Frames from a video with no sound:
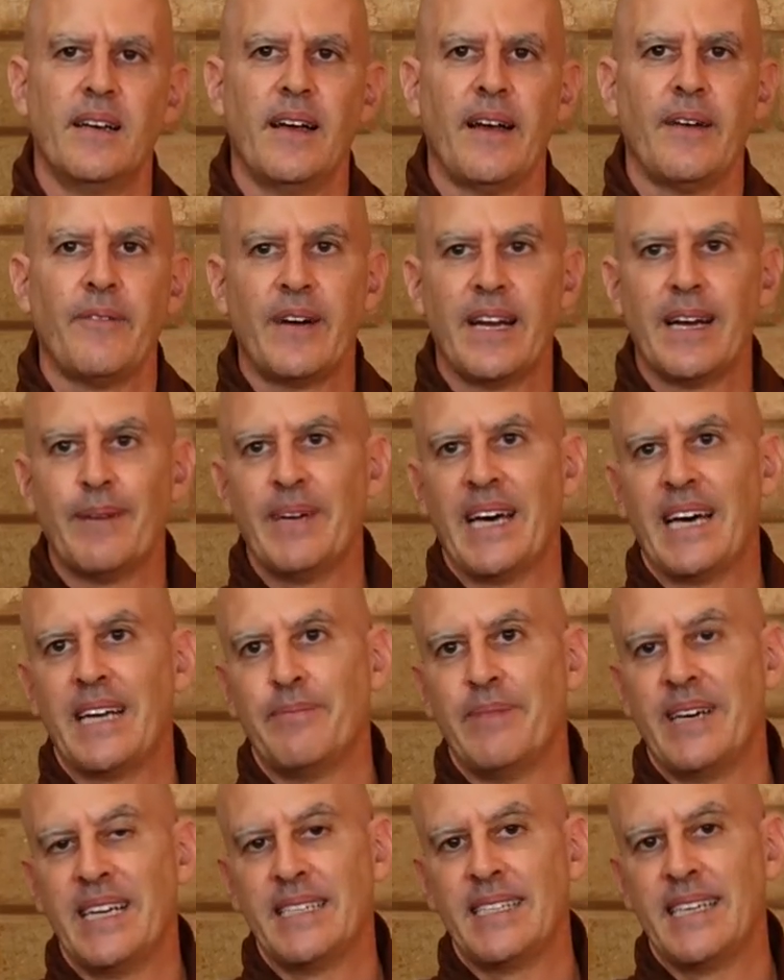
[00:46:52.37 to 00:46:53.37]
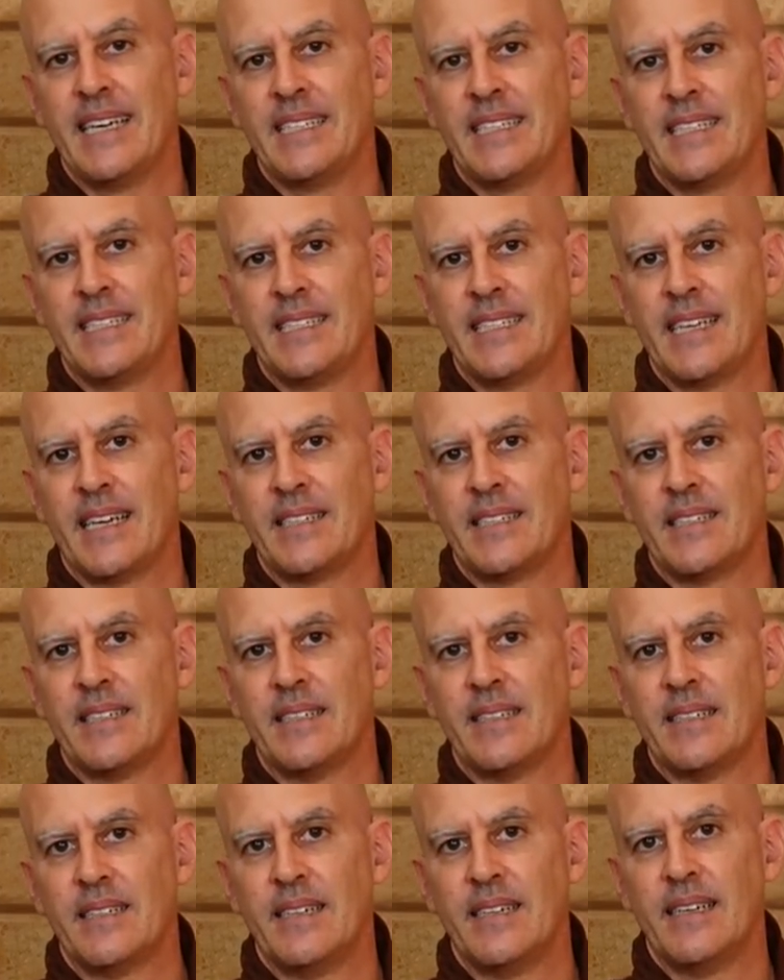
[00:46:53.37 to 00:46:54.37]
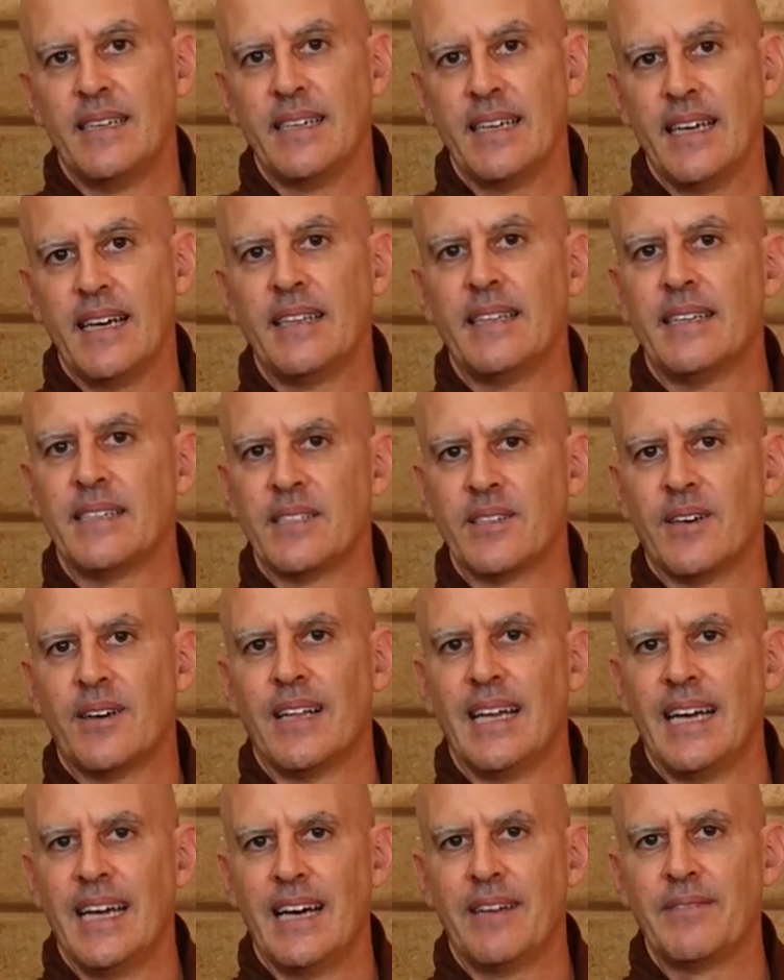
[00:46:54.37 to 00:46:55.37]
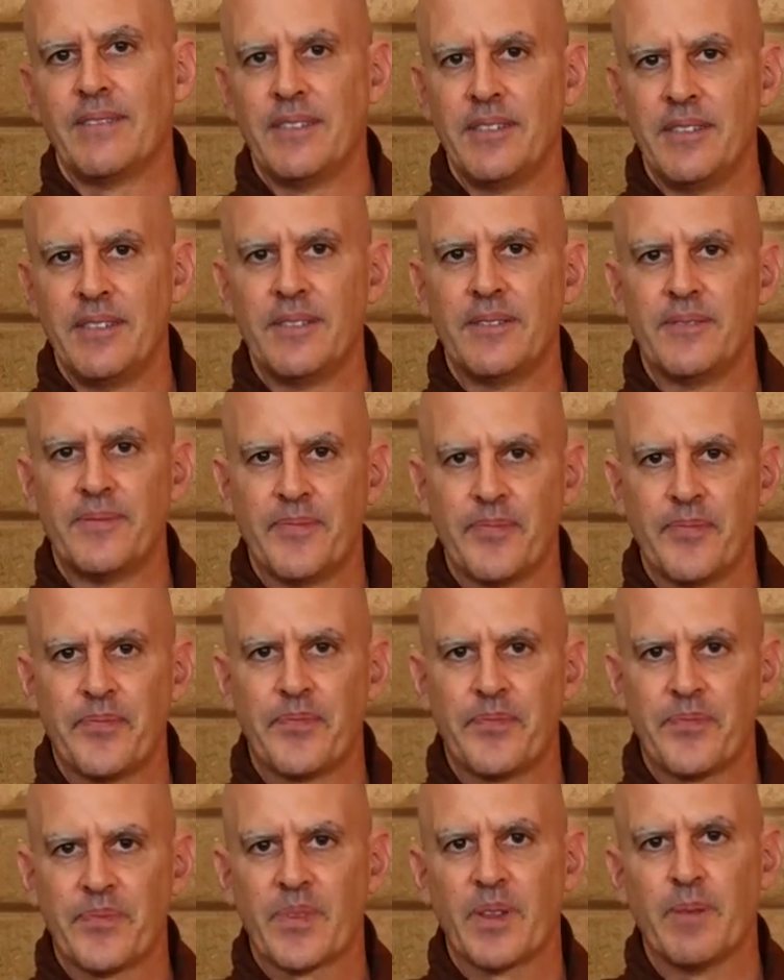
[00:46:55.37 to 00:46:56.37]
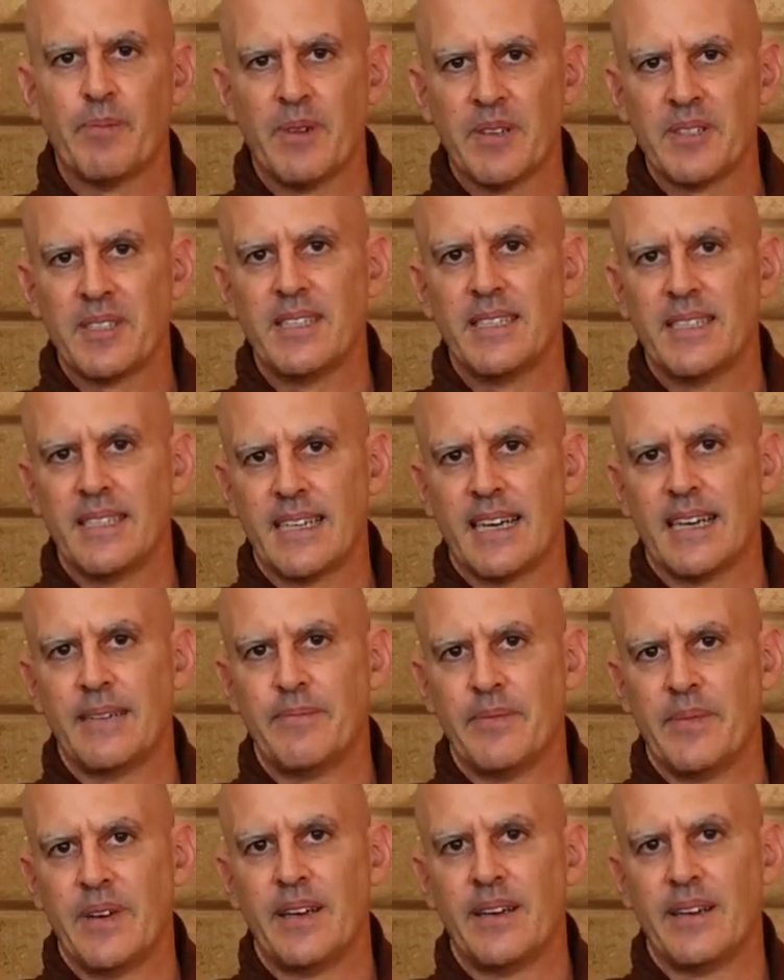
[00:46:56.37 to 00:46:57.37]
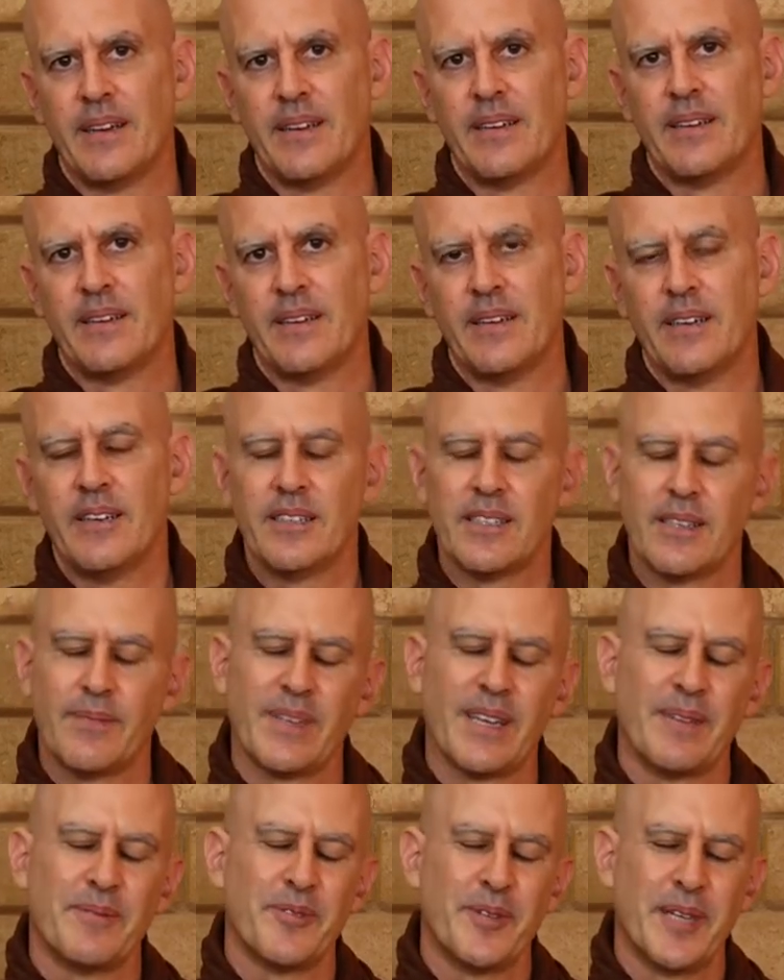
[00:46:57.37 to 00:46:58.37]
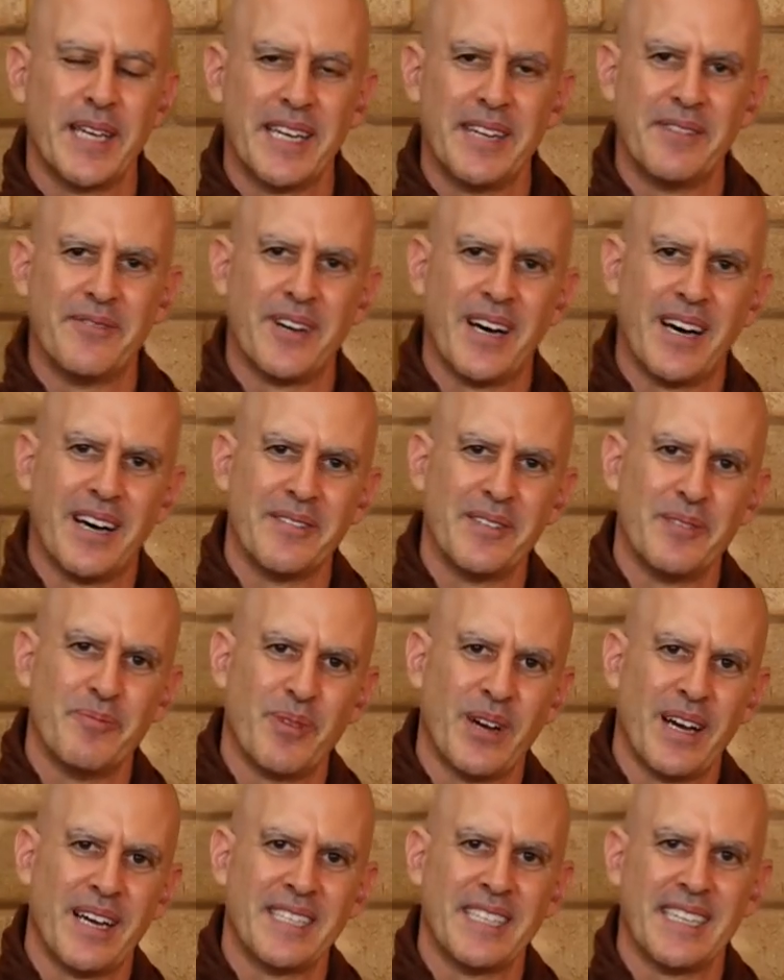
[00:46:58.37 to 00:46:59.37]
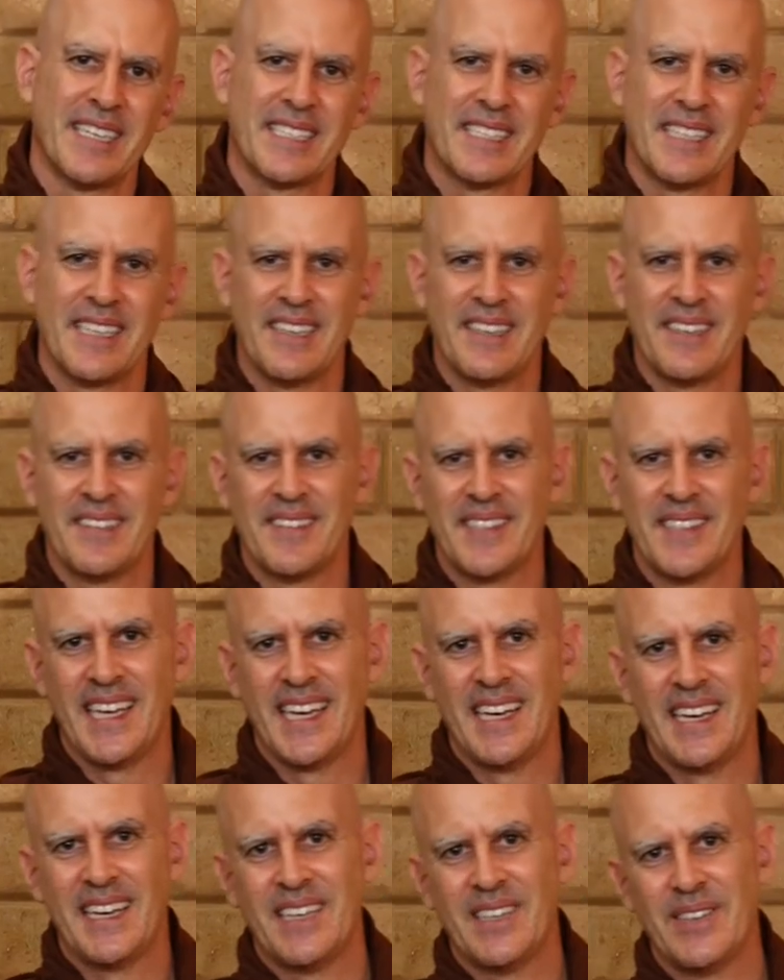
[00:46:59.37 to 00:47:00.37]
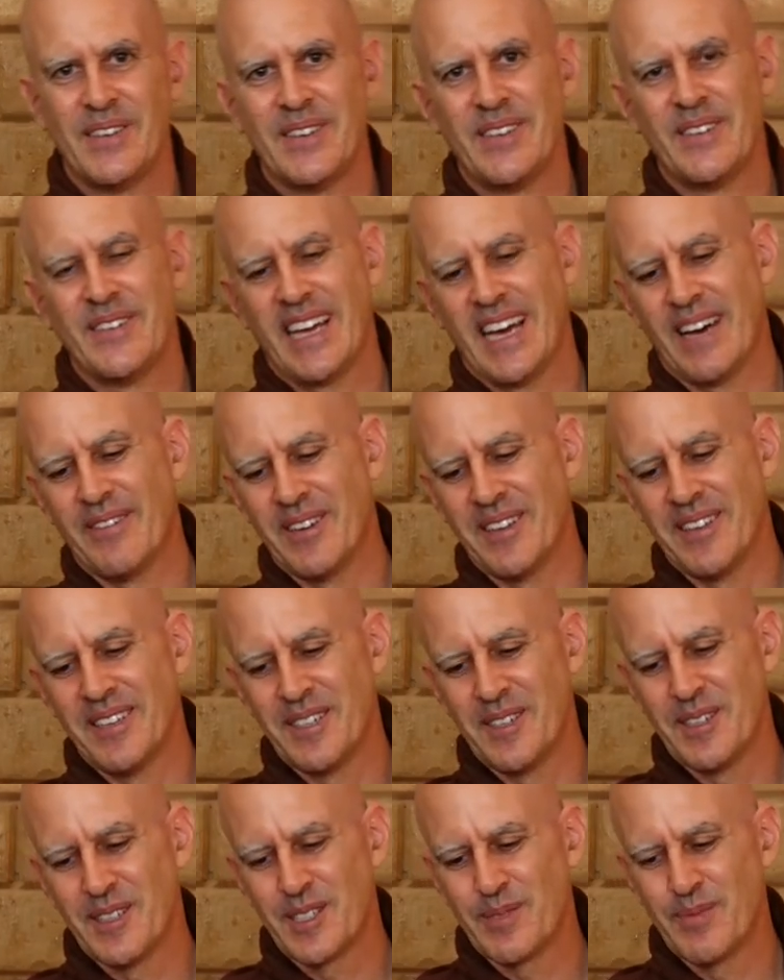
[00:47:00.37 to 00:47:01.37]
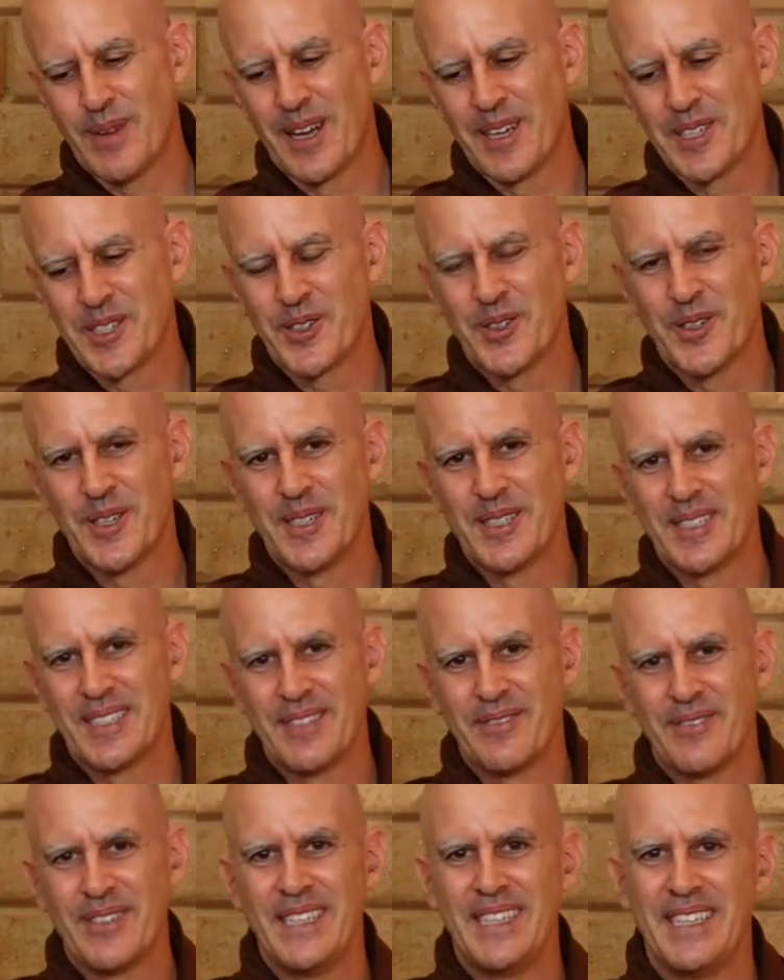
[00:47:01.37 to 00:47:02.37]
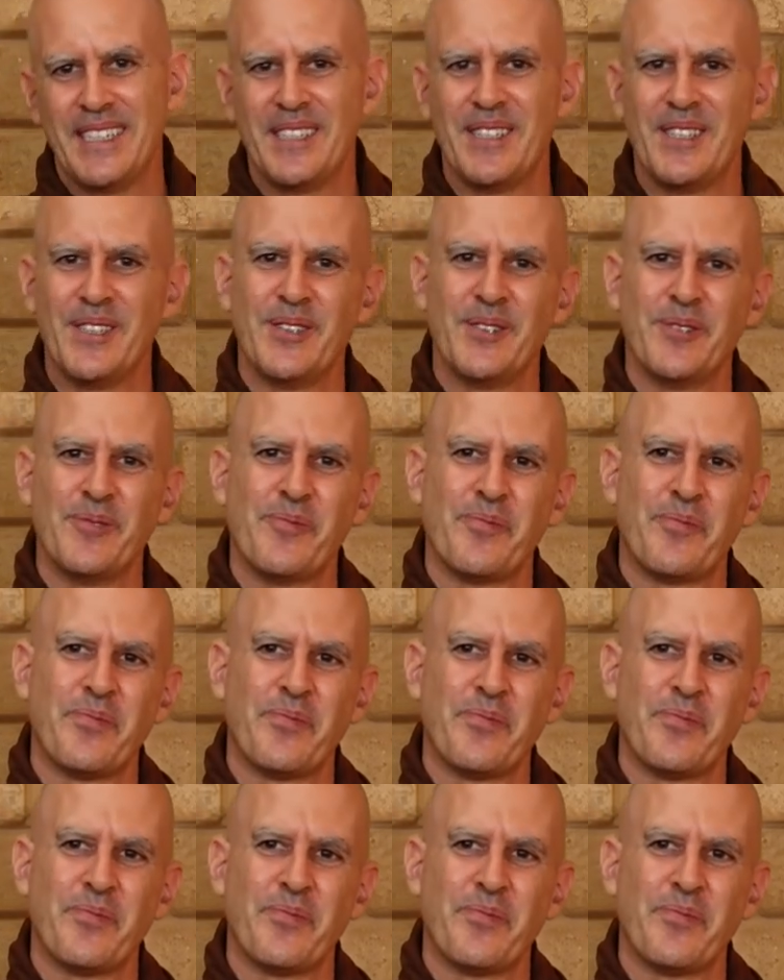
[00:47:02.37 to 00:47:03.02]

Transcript: And when I'm at a meditation center, yeah, that's all I have to do, most of the time. Sometimes we get involved in projects here there. We have a little small chores if we need to do.